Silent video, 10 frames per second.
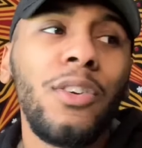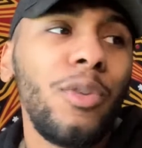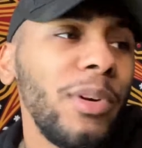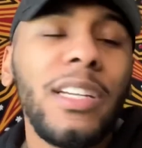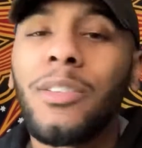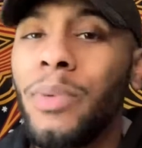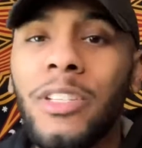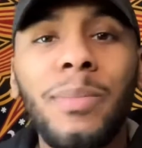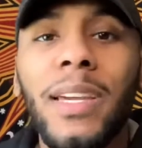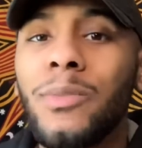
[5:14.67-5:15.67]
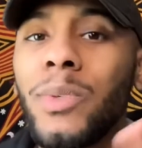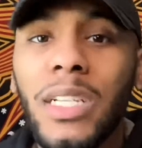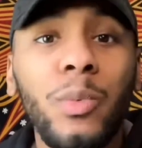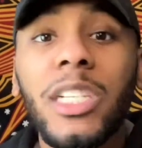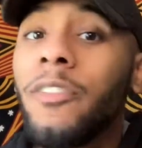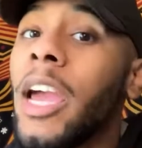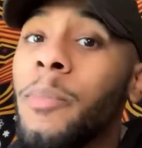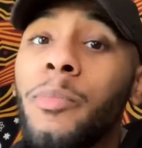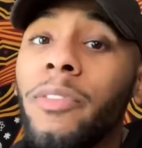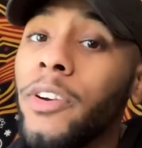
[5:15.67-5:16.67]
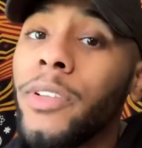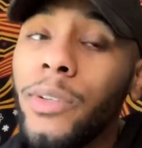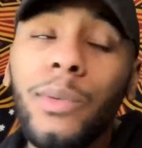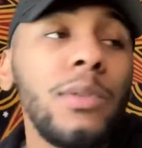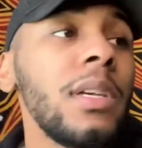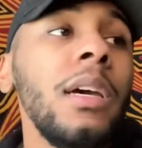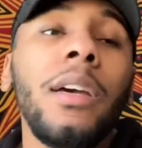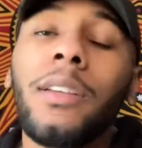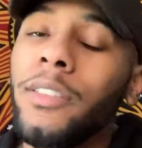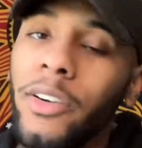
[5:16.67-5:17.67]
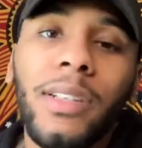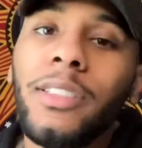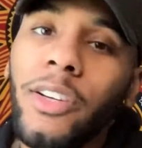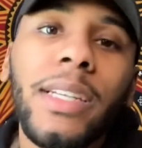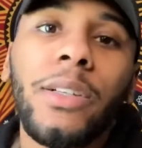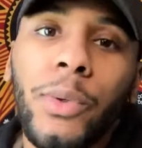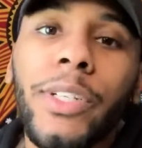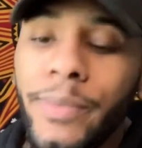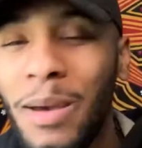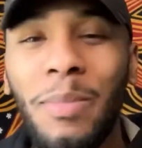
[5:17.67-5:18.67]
Uber Eats or Postmates, whichever app you prefer to use, you're gonna get an order.